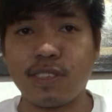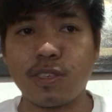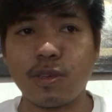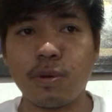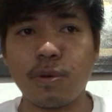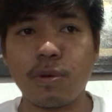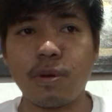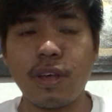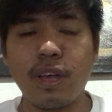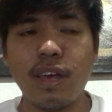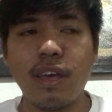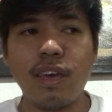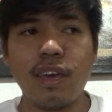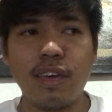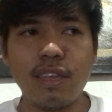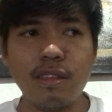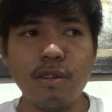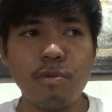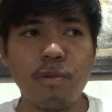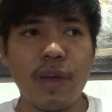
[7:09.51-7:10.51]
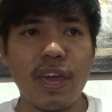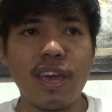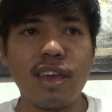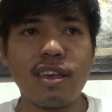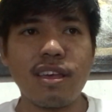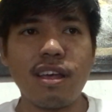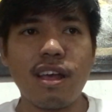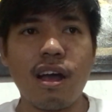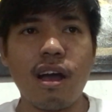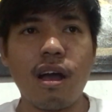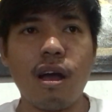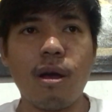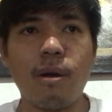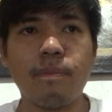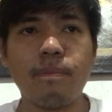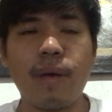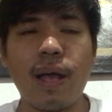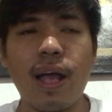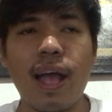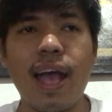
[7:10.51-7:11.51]
So in a way,
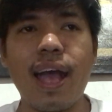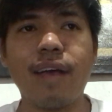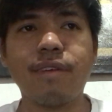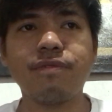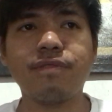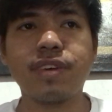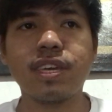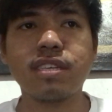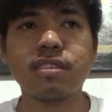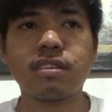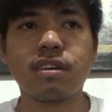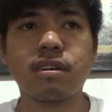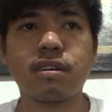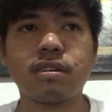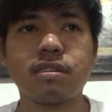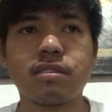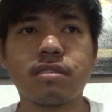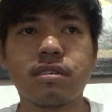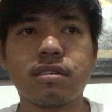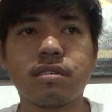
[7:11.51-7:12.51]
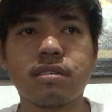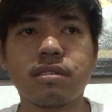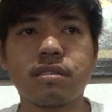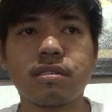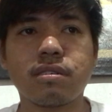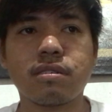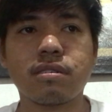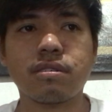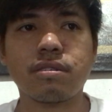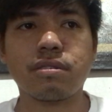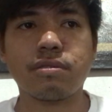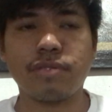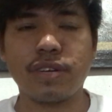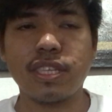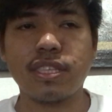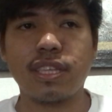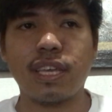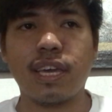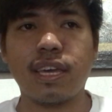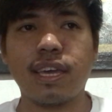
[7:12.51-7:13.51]
having the
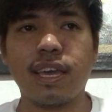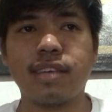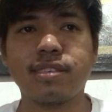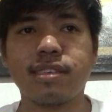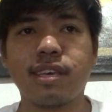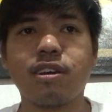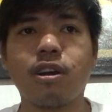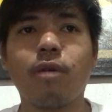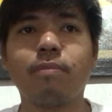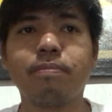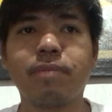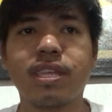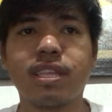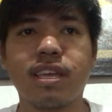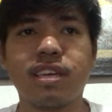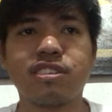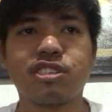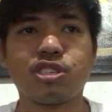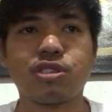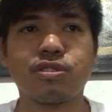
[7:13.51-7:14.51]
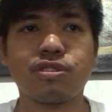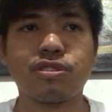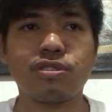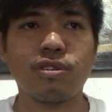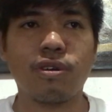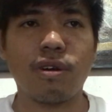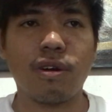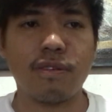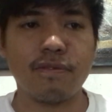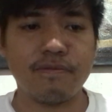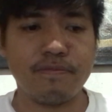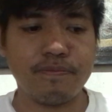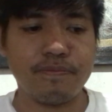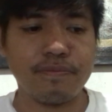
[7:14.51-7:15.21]
critic is a combination of